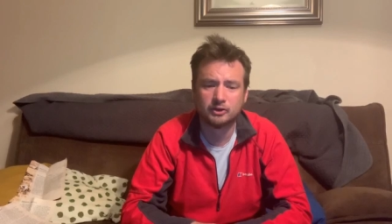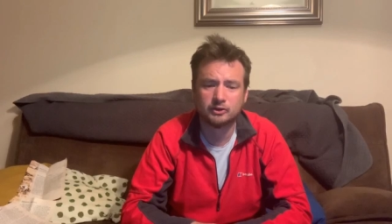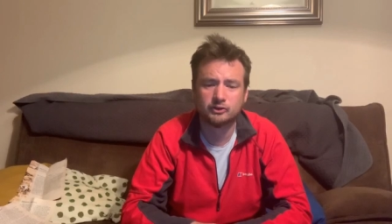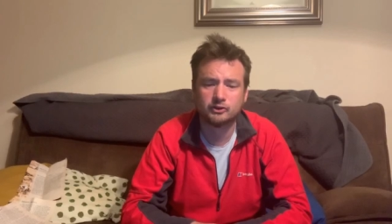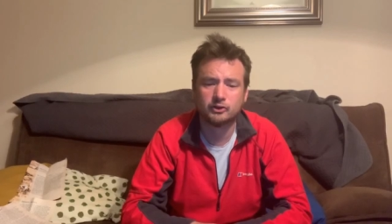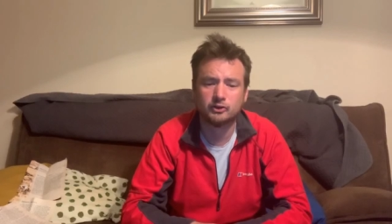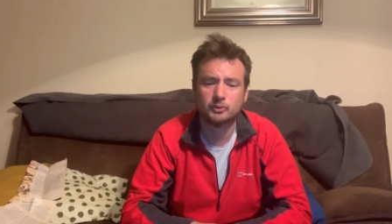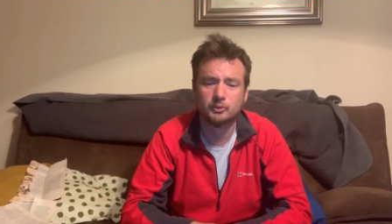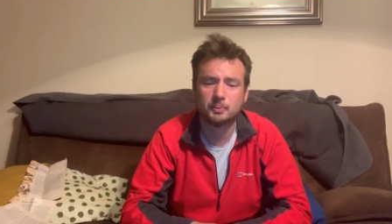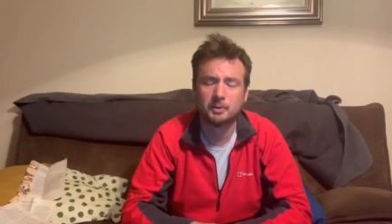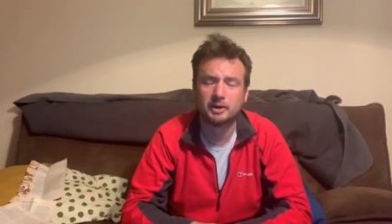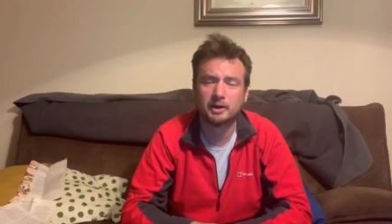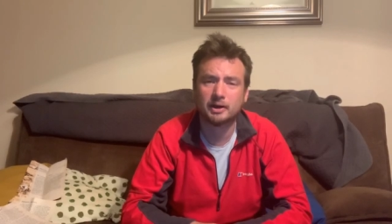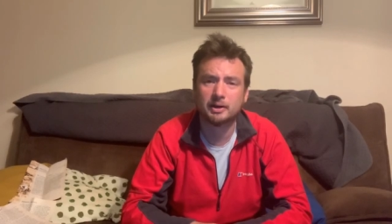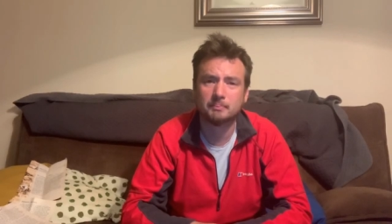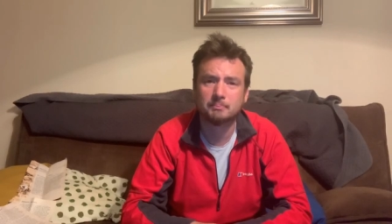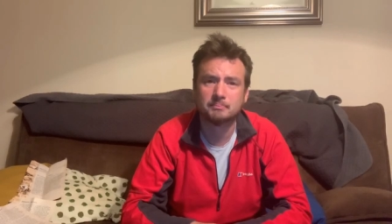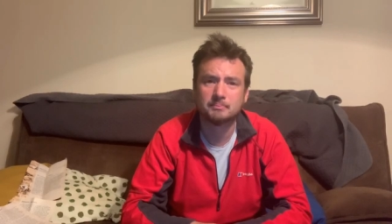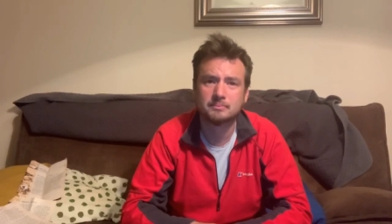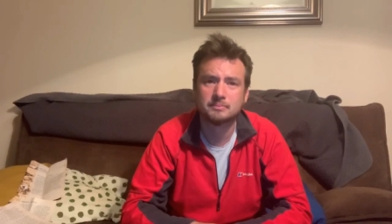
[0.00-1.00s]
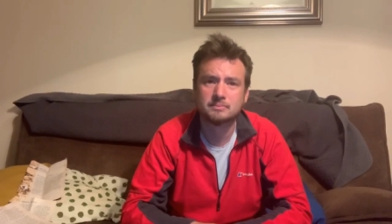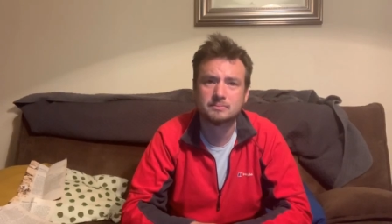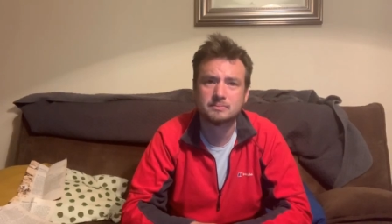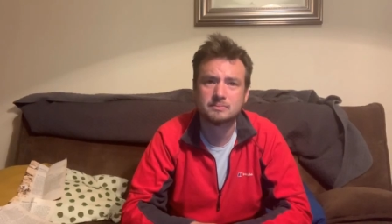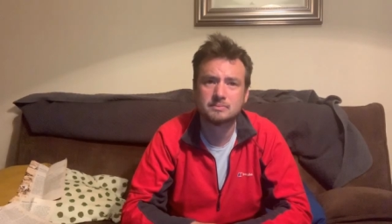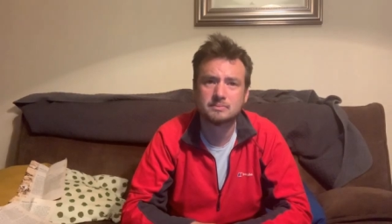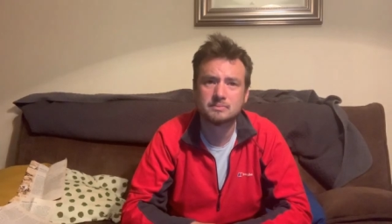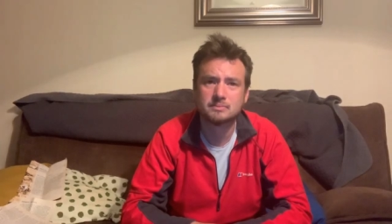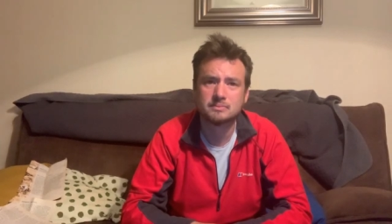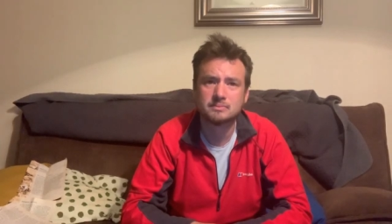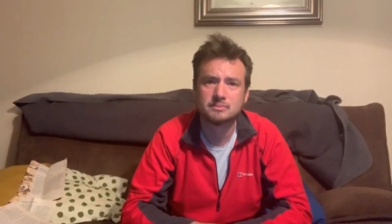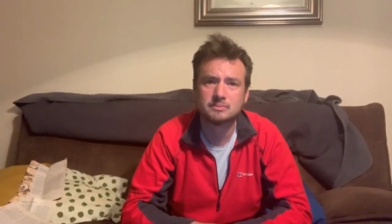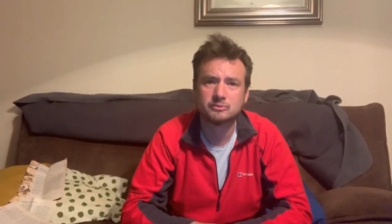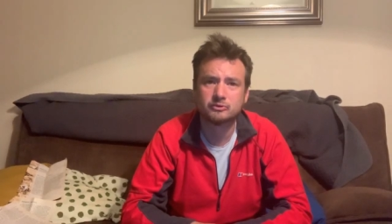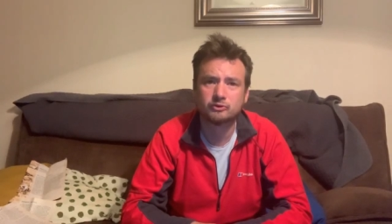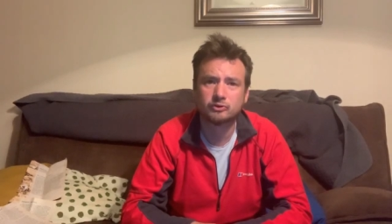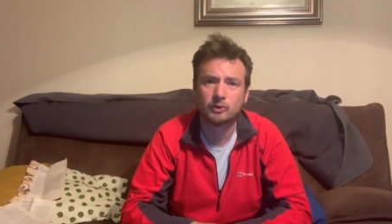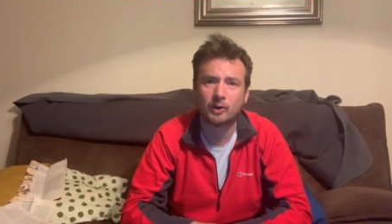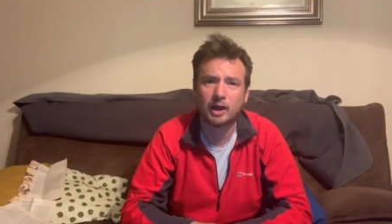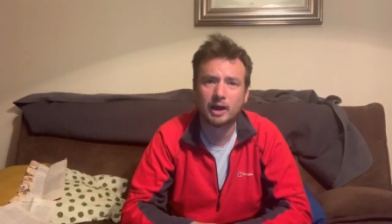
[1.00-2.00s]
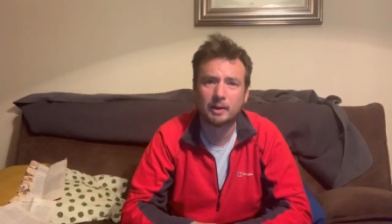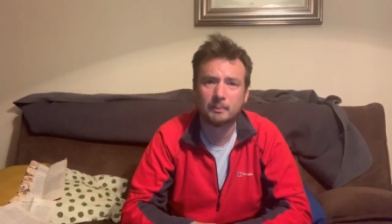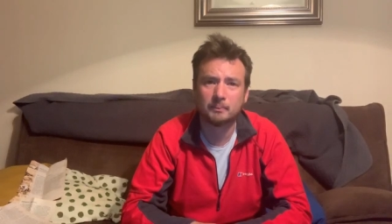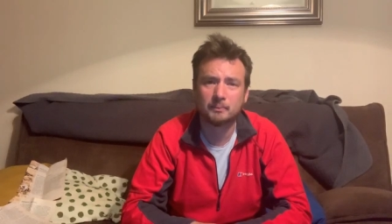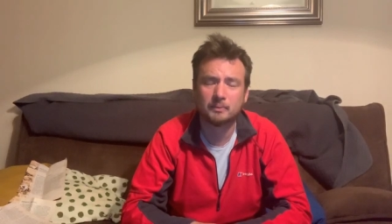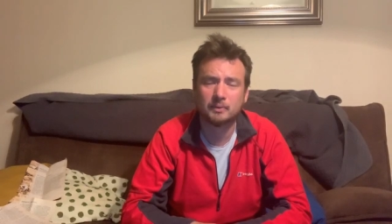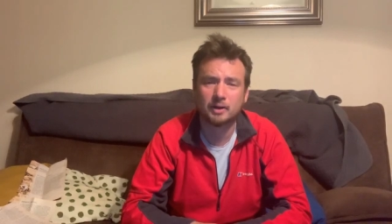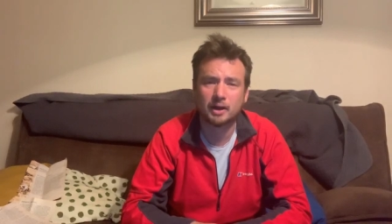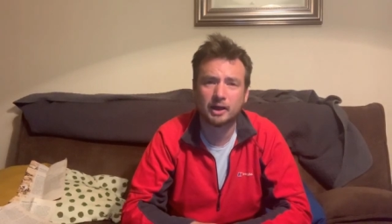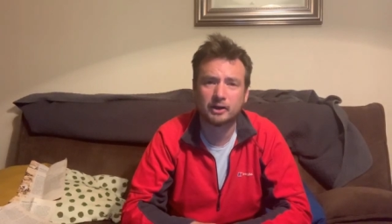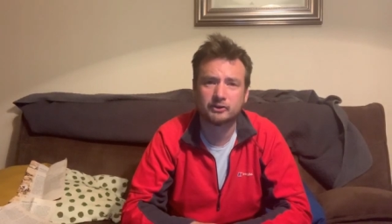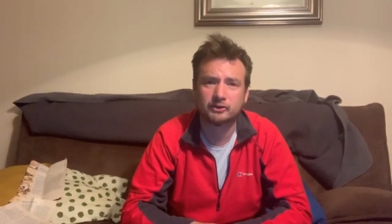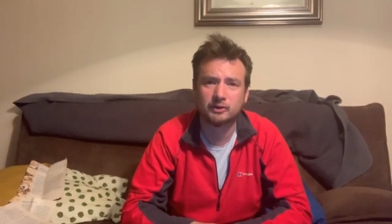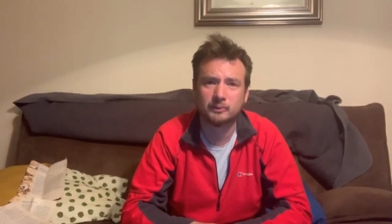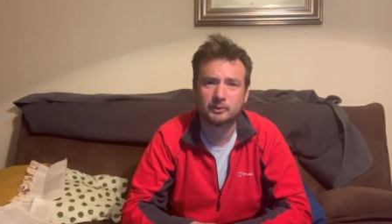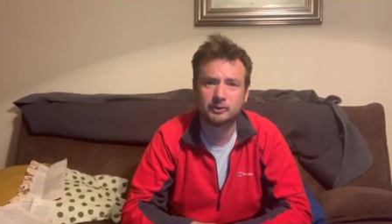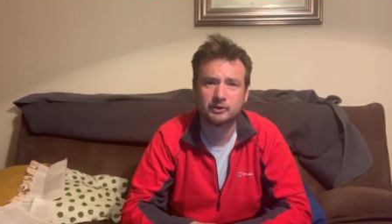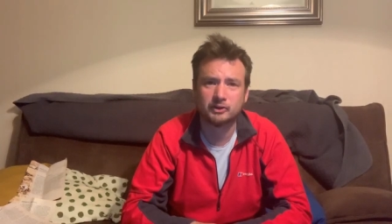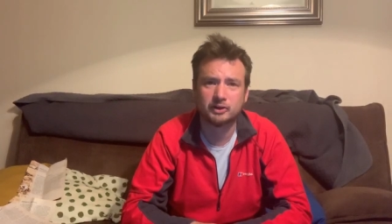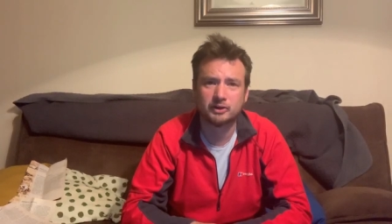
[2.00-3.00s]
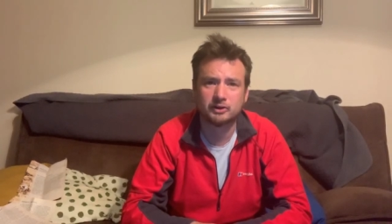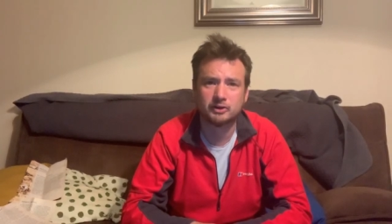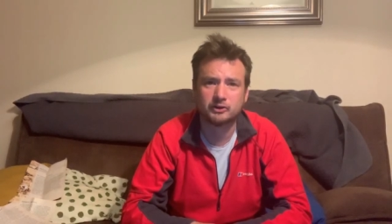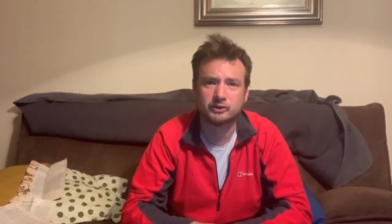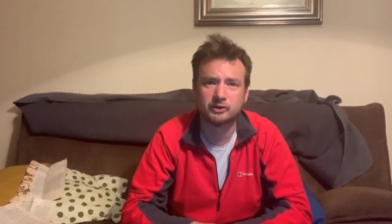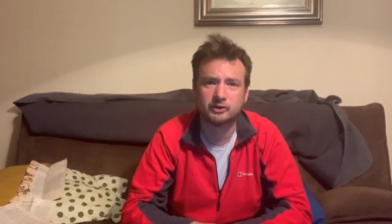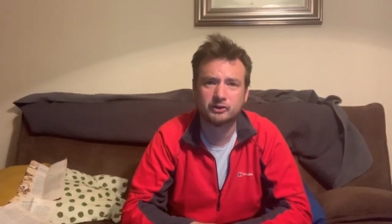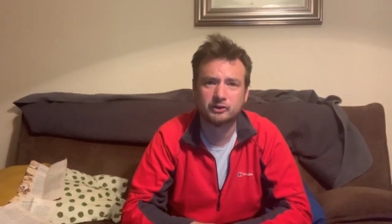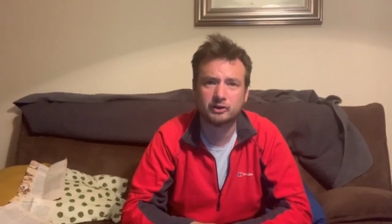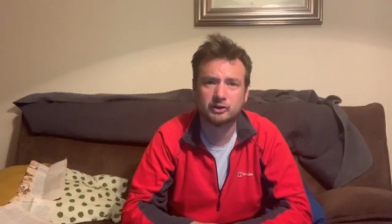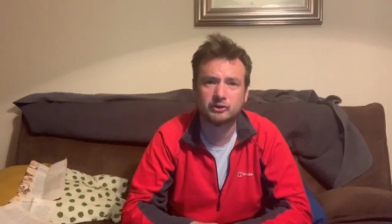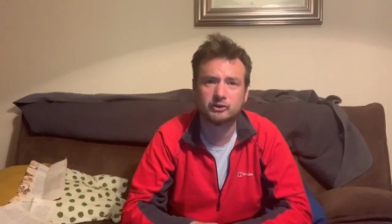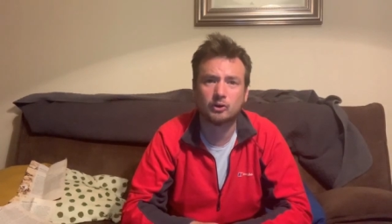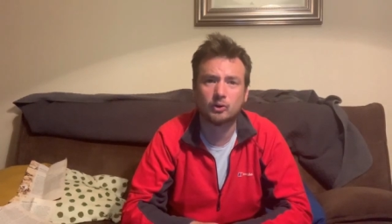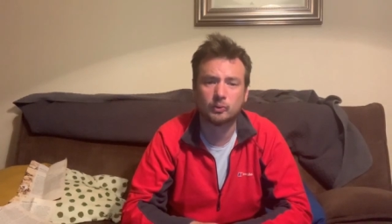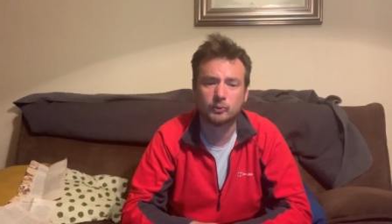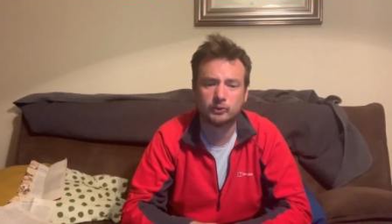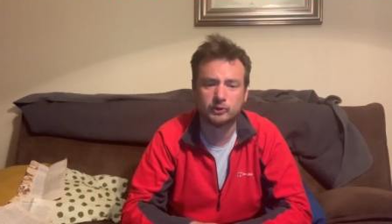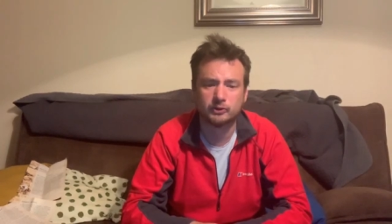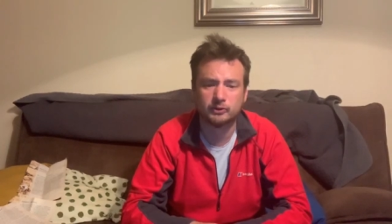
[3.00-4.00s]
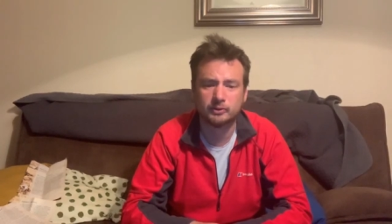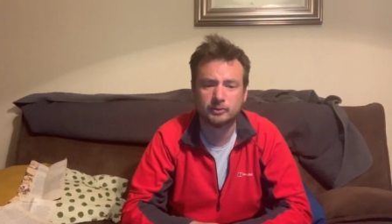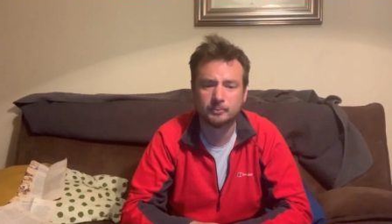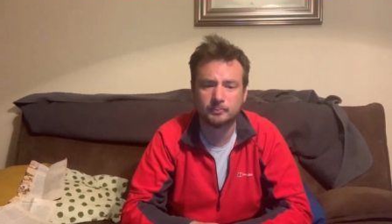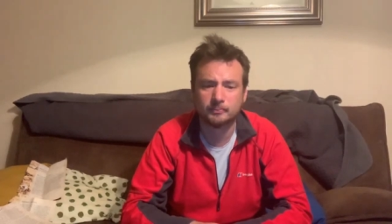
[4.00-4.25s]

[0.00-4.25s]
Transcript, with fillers: two P M, tram activity in the city is halted.